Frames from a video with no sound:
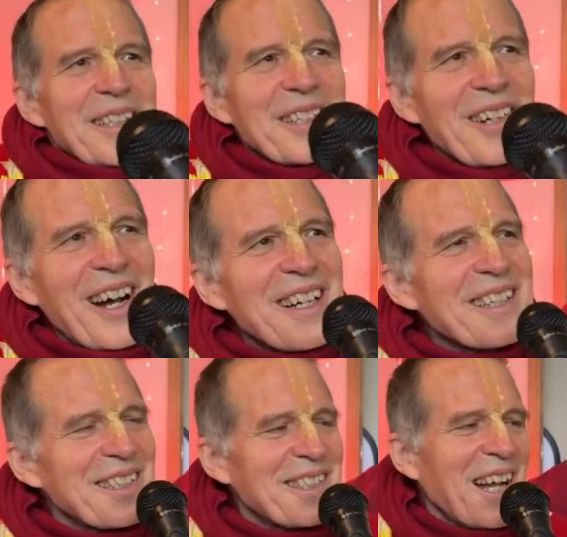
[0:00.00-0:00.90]
So, Hare
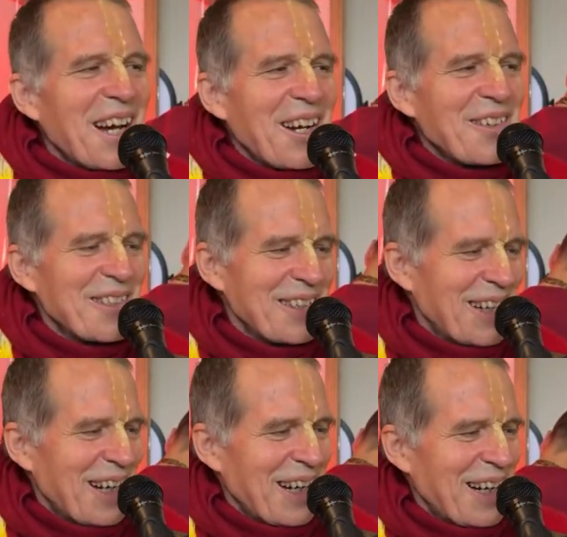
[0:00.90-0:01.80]
Krishna, how,
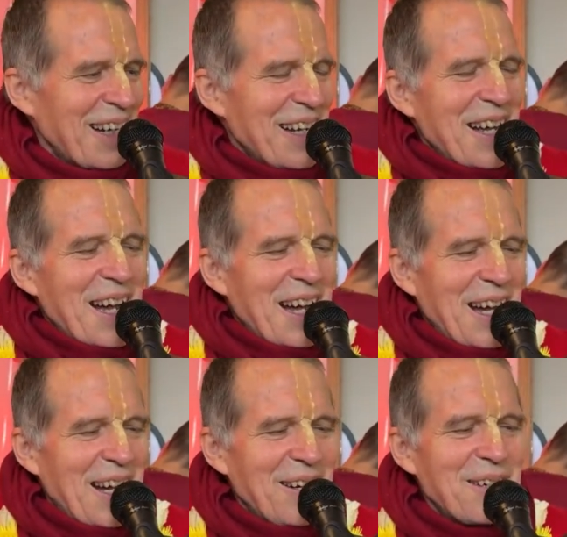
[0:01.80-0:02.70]

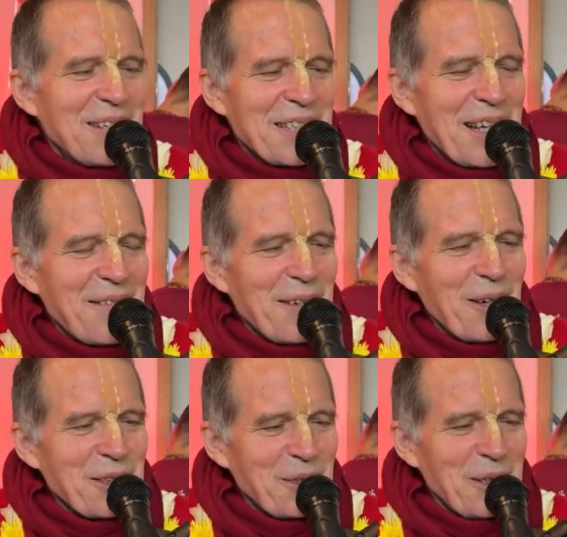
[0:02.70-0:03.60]
how is
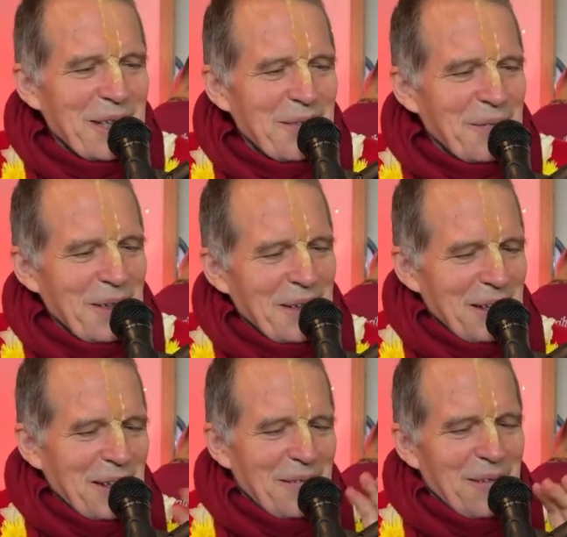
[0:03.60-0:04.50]
everyone doing?
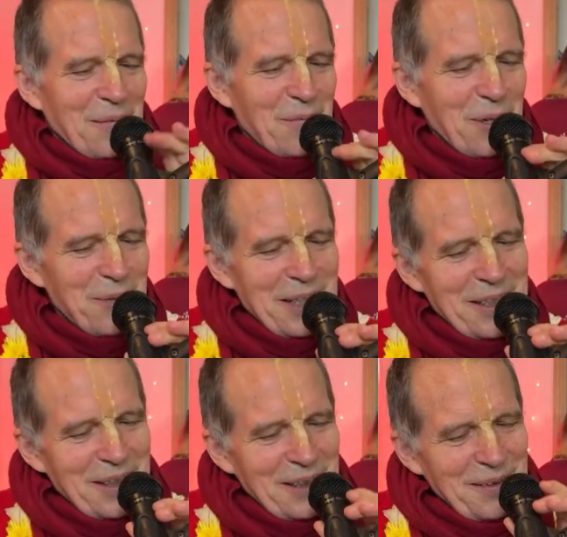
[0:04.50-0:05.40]
One
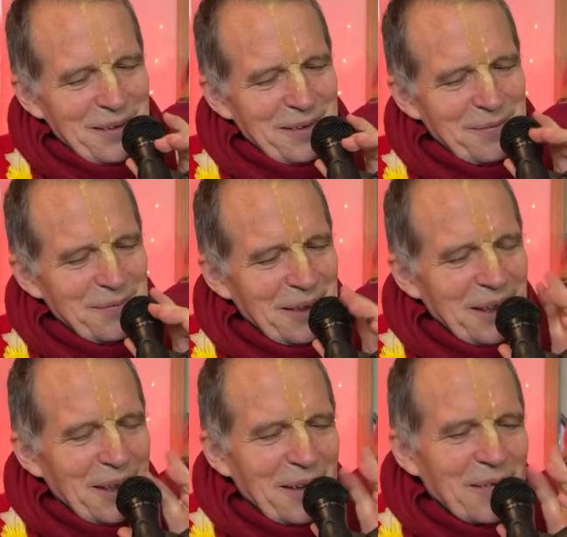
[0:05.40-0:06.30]
moment,
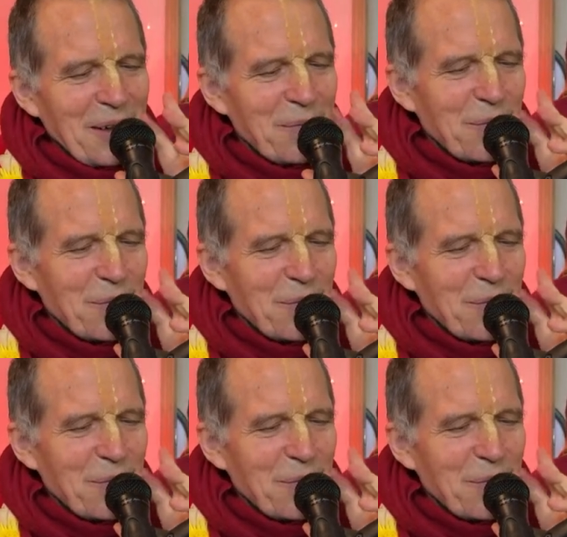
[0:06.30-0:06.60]
one